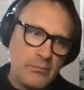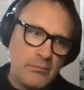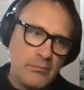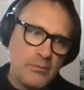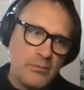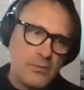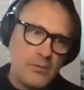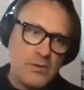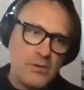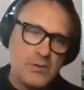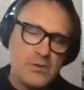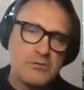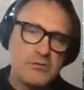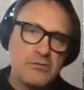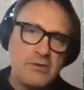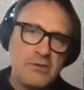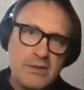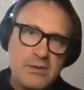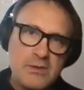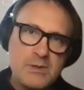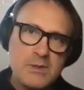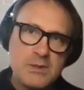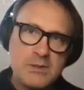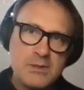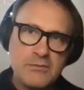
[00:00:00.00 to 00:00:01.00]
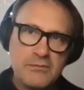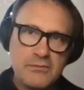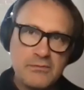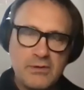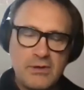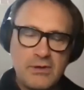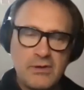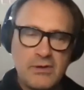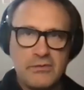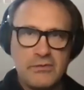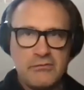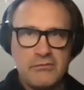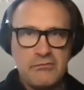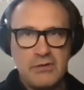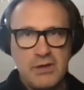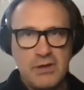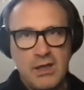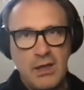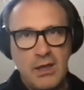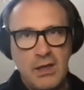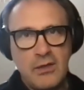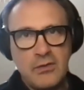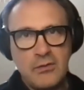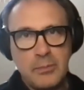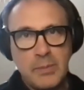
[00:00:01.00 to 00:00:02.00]
bring out the
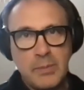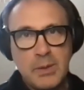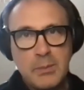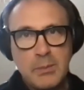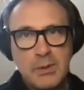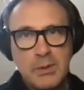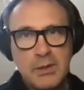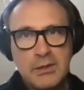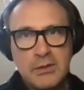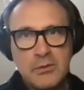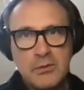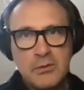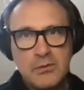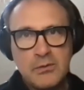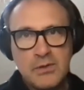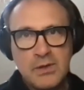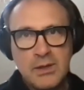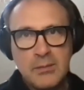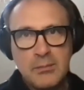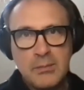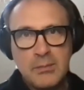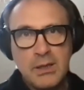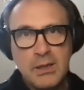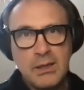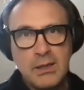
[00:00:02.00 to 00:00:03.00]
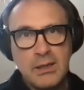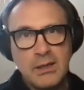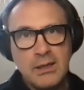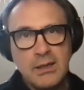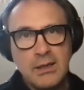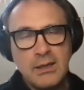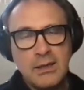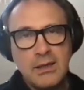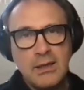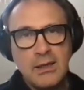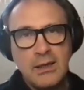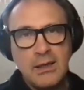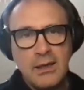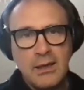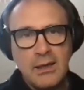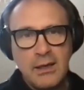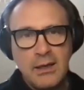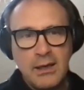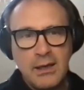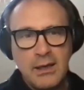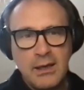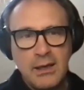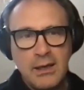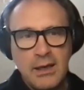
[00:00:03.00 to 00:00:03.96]
strengths of the other people in your team,